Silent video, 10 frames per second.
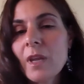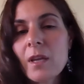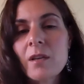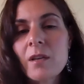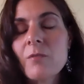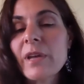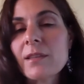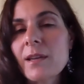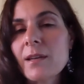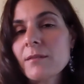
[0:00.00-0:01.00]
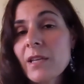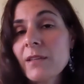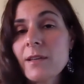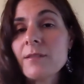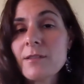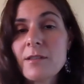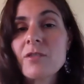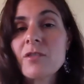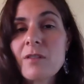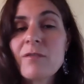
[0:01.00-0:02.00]
make that
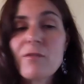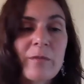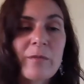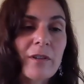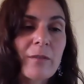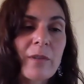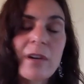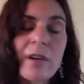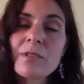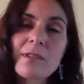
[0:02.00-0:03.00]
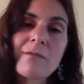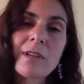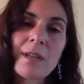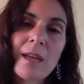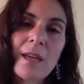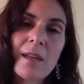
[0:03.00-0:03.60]
decision and form the firm that I was leaving.